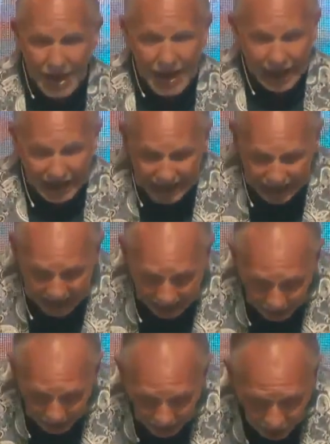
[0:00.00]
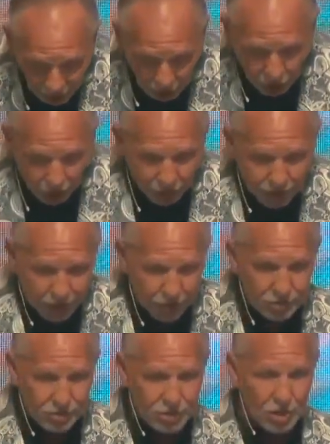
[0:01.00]
and he got rid of all those
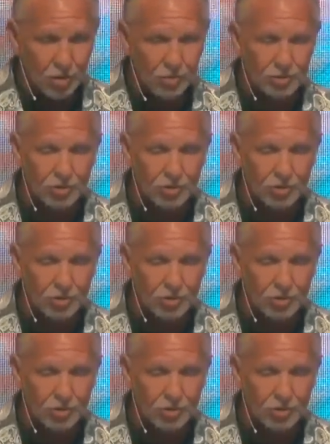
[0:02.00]
stones.